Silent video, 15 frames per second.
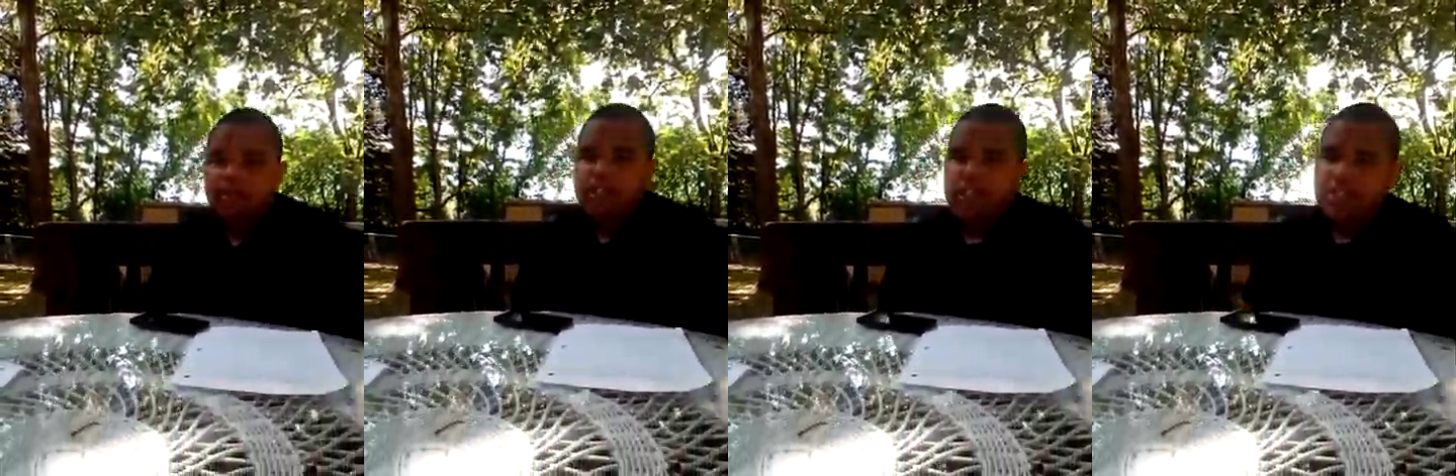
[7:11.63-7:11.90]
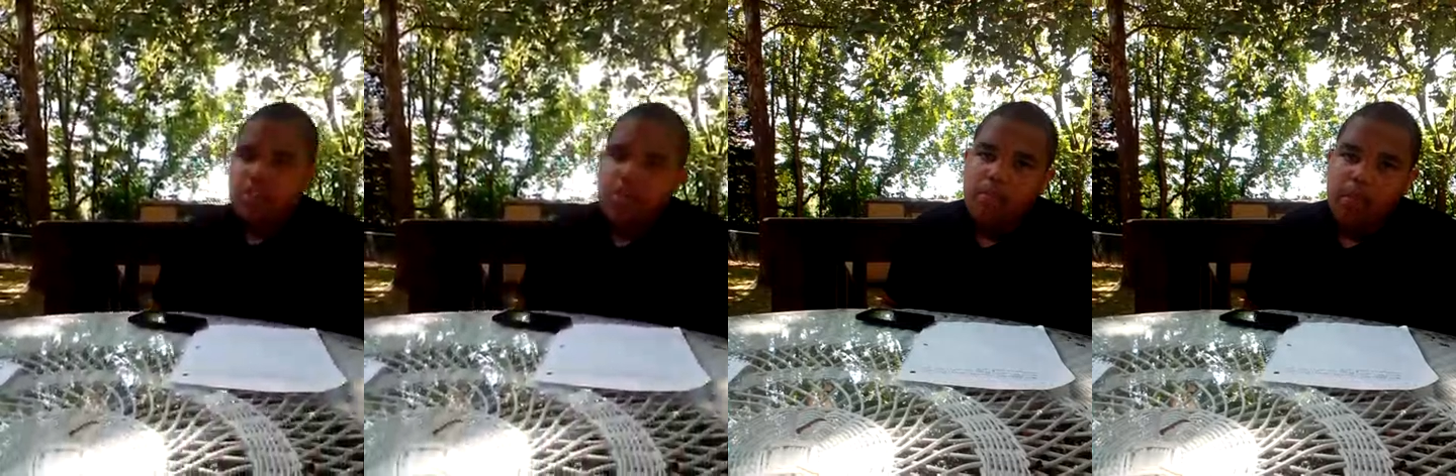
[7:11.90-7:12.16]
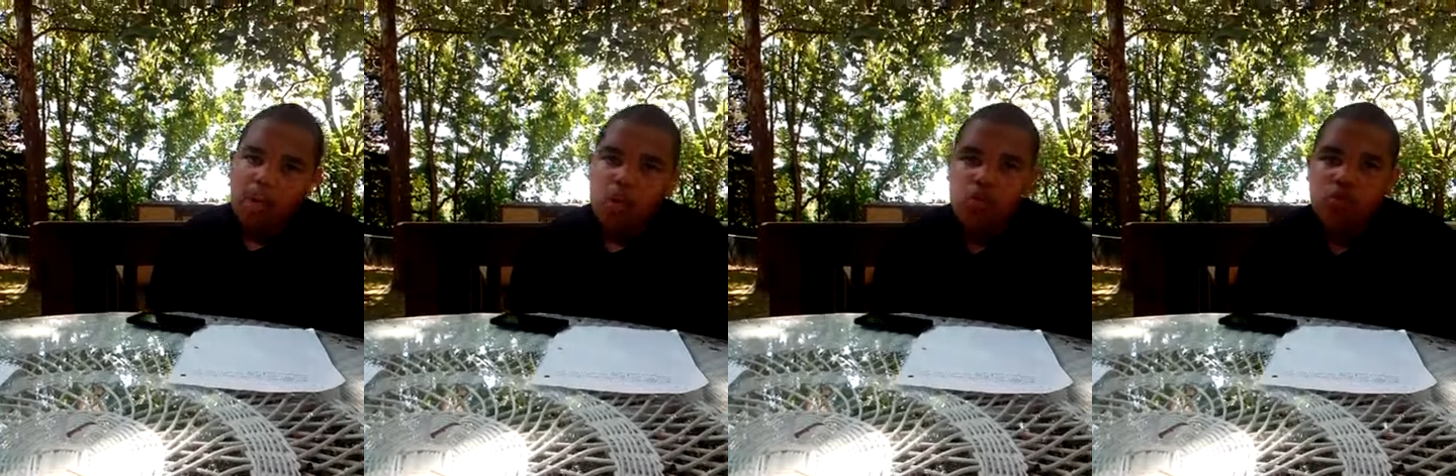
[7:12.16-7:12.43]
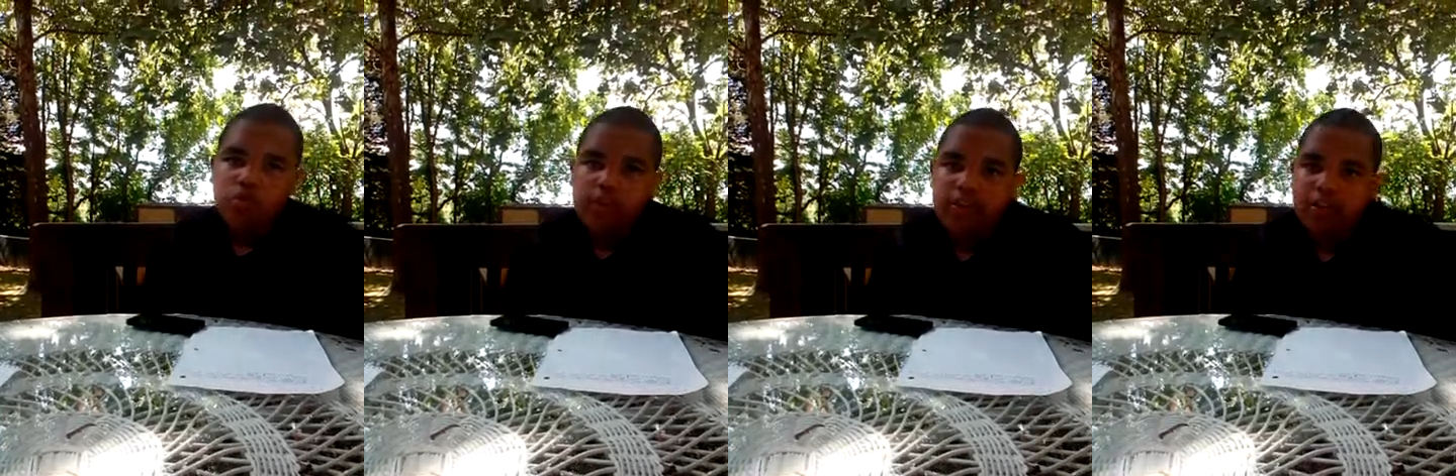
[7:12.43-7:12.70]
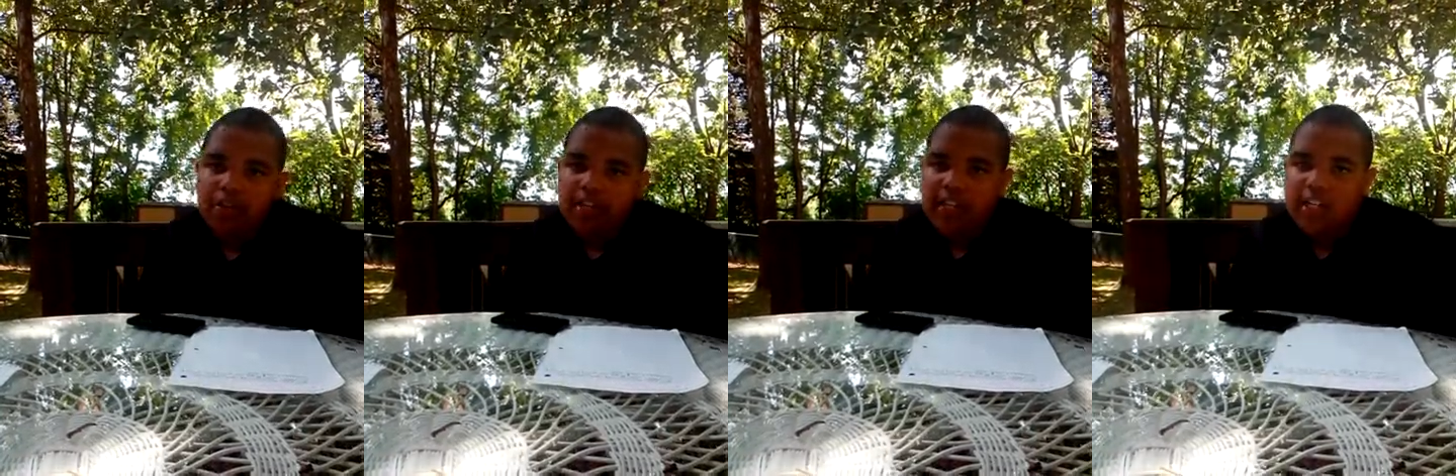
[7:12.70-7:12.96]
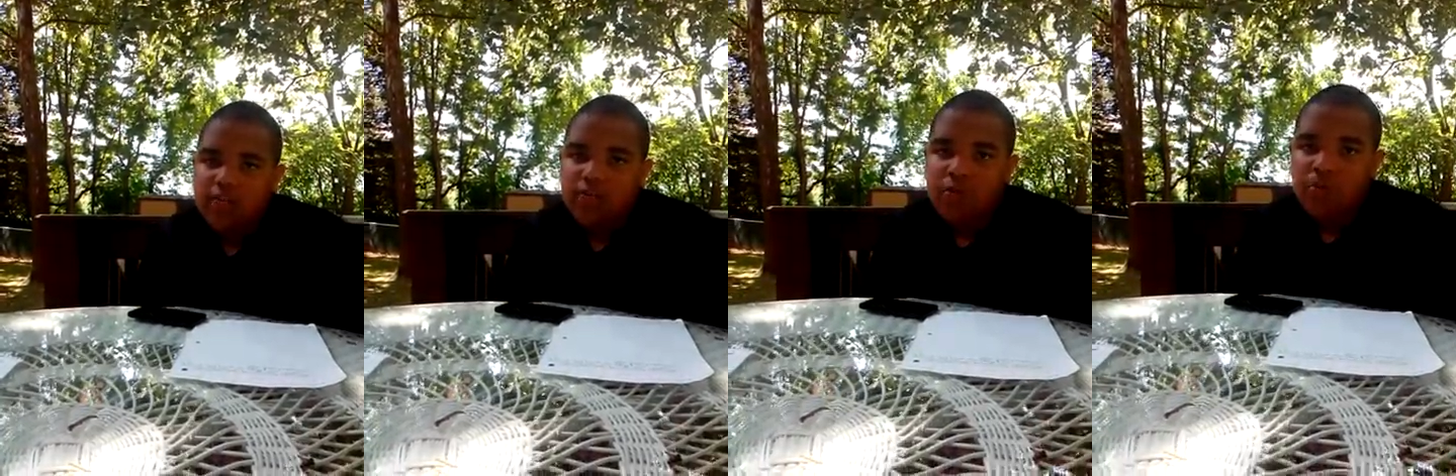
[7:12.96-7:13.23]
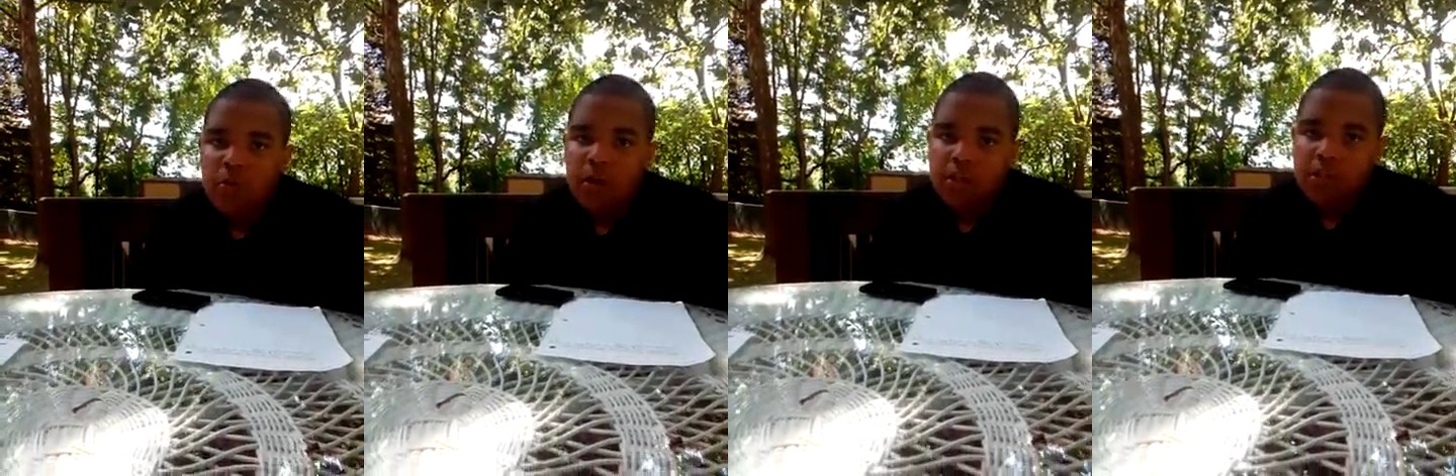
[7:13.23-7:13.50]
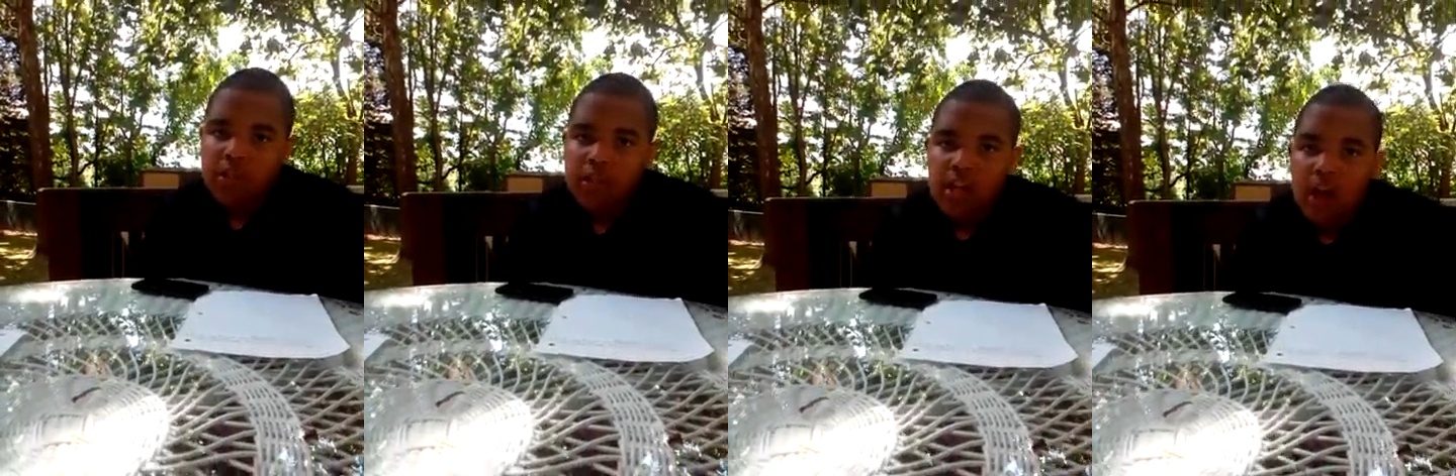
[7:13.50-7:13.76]
but Isaiah's gonna be controlling this last few
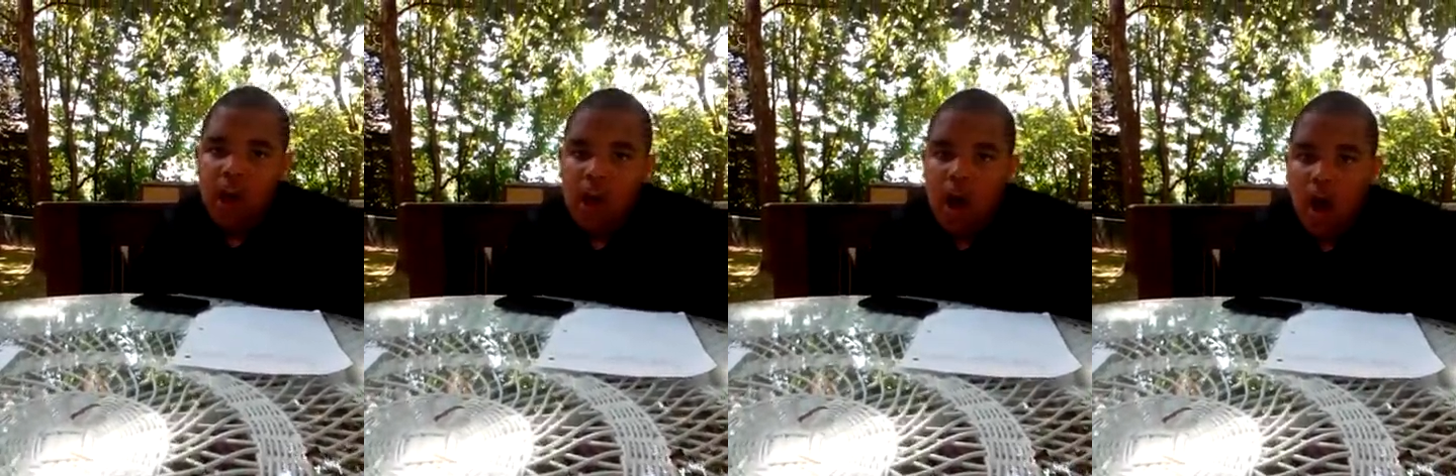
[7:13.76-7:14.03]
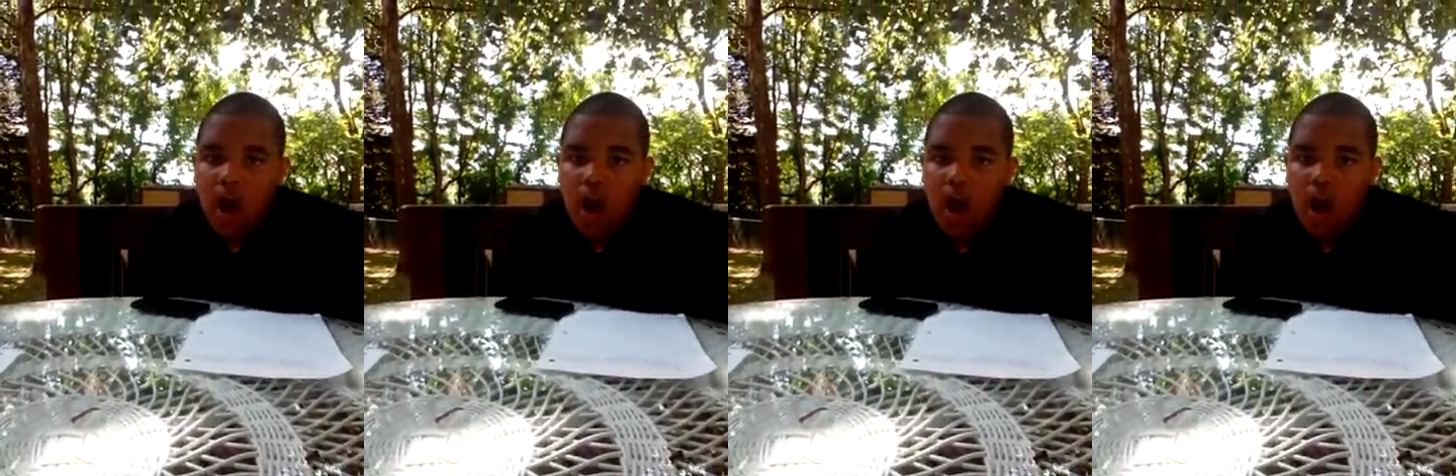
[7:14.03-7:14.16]
parts.